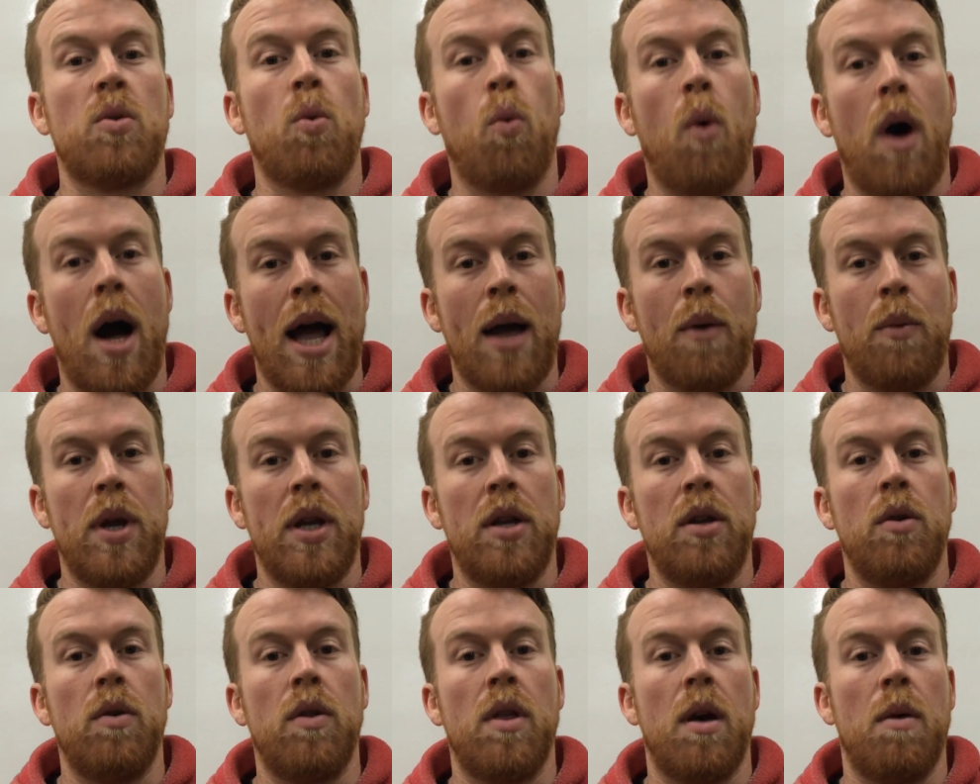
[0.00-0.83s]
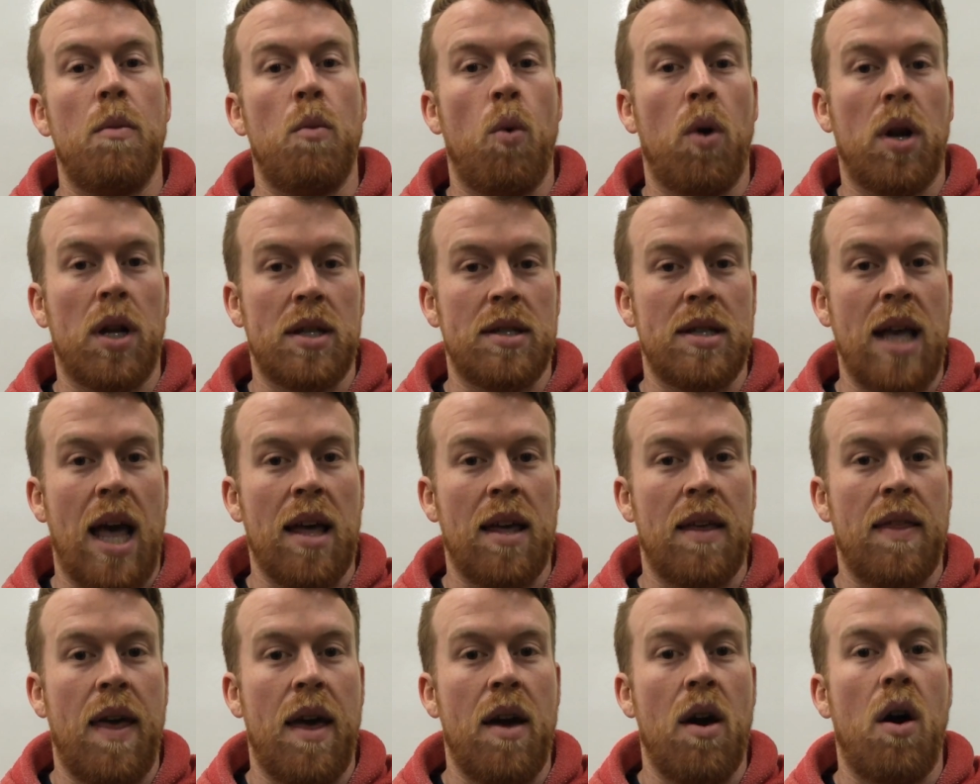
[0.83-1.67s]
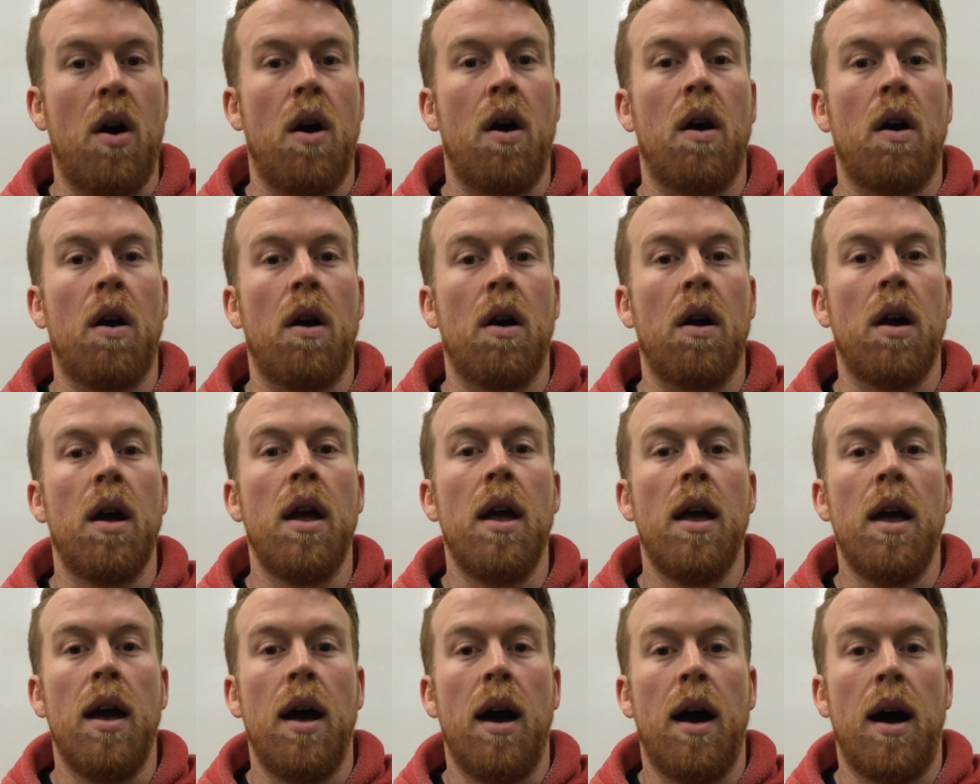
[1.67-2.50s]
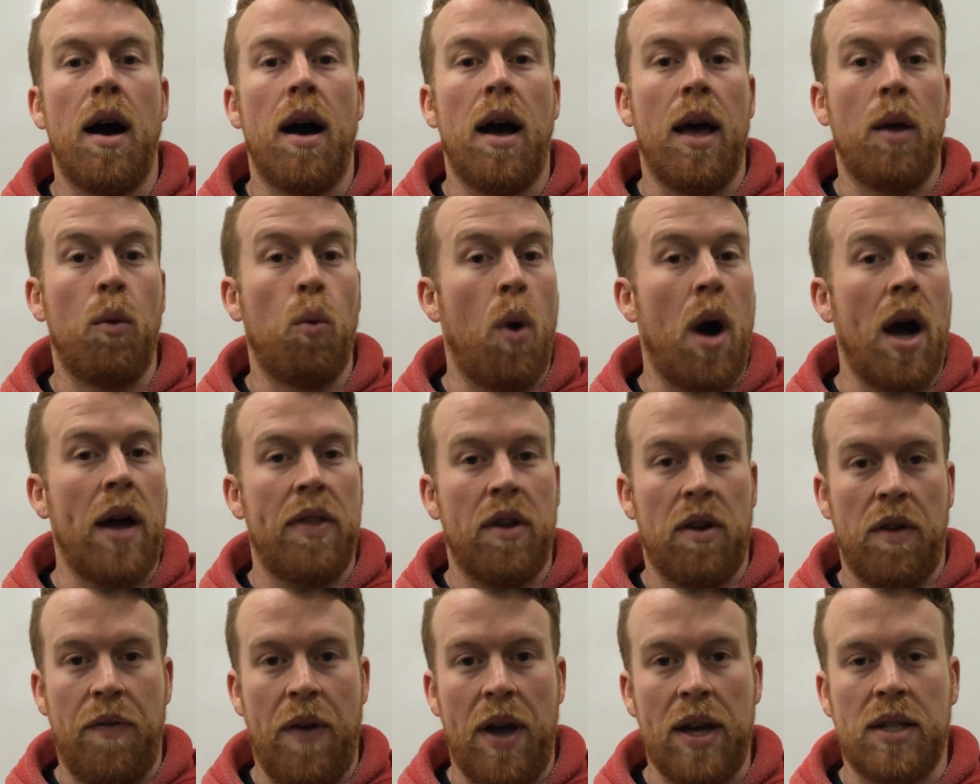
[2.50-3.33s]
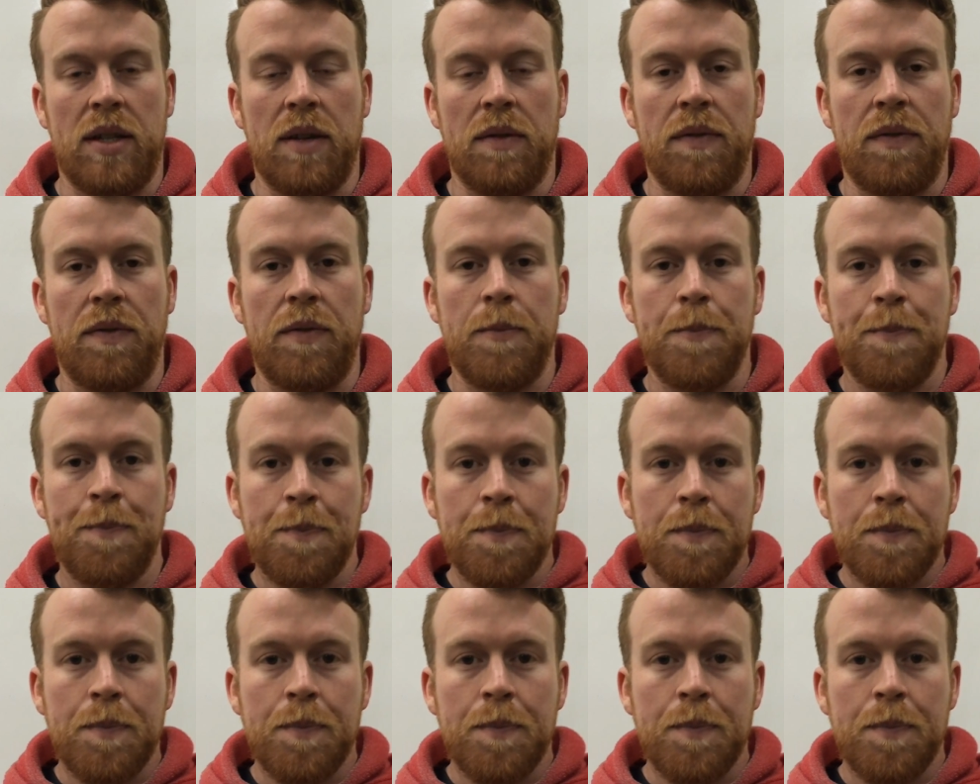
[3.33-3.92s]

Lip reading: why we do them, what exactly they are, and why they're effective.